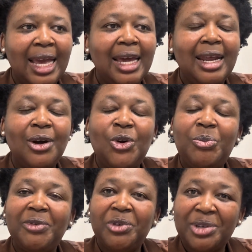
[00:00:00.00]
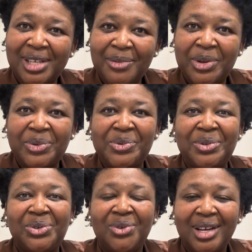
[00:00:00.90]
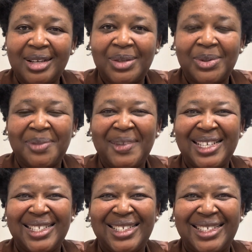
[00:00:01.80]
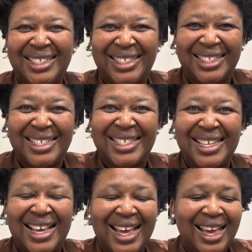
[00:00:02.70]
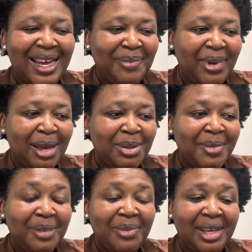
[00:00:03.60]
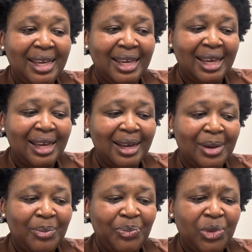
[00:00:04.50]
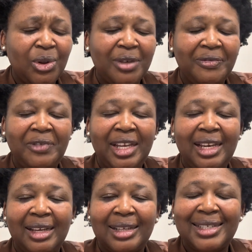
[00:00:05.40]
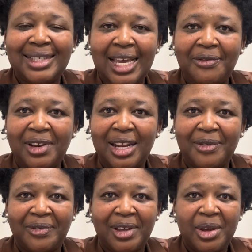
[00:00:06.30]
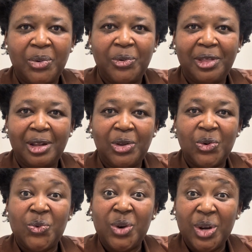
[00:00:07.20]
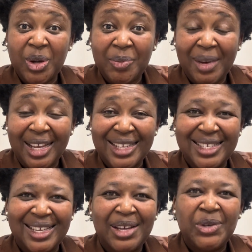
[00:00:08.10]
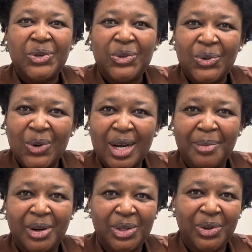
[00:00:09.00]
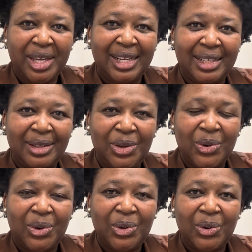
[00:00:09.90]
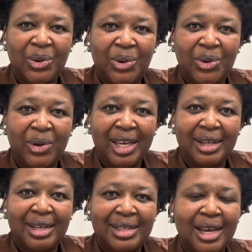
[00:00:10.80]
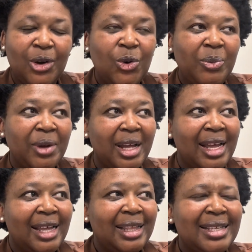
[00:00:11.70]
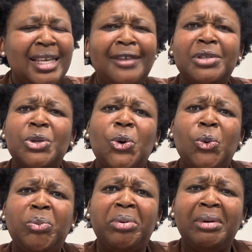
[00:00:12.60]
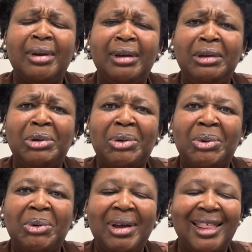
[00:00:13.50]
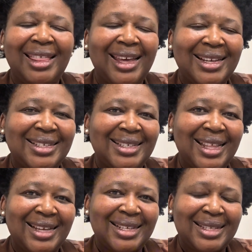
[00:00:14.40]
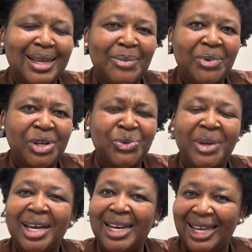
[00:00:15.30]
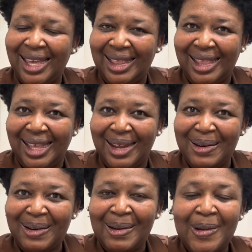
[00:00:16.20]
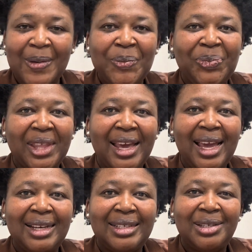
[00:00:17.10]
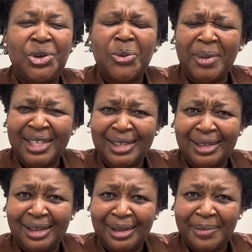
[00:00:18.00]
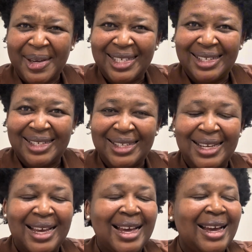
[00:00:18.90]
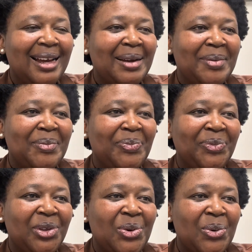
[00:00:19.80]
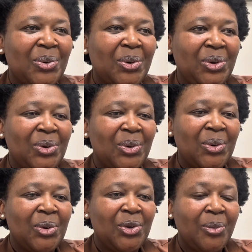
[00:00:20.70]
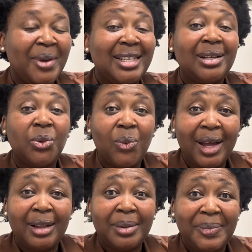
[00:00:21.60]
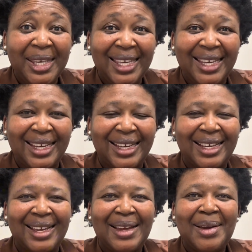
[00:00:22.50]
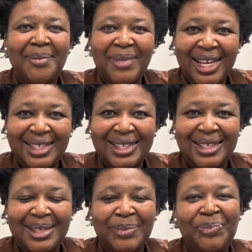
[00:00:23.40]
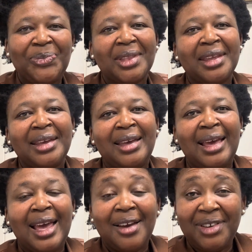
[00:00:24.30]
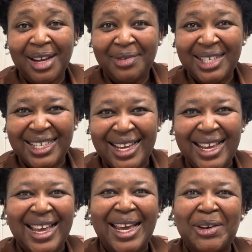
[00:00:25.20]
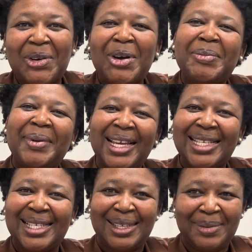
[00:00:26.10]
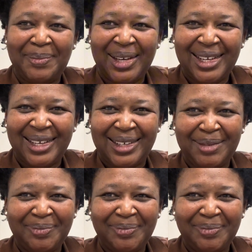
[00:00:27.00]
And I hope if you're someone who struggles with mental illness and perhaps might be not feeling safe enough within your workplace to talk about your illness, I hope this gives hope, that at some point we're gonna get there, and your mental health matters. Your mental well-being matters. Have a lovely day and God bless. Bye.